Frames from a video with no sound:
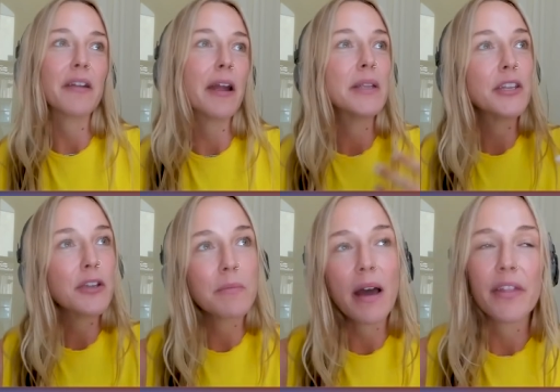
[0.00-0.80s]
or I'm a new
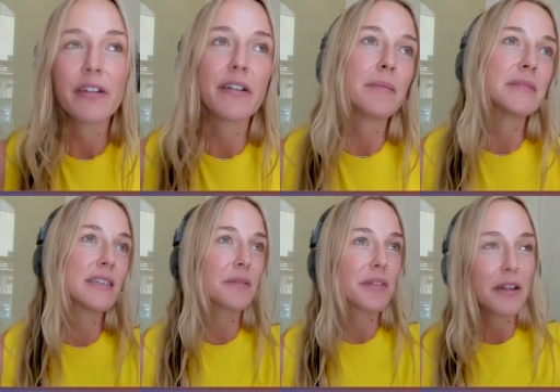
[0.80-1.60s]
mother, or I'm
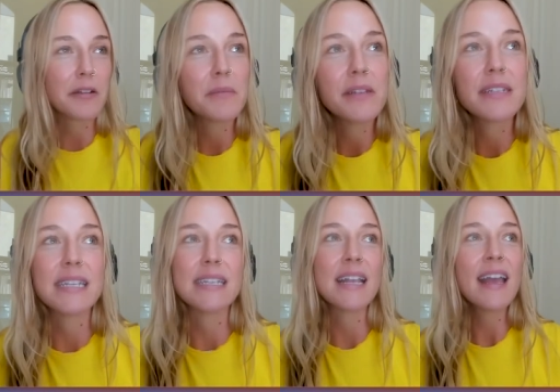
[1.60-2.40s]
dealing with autoimmune disease.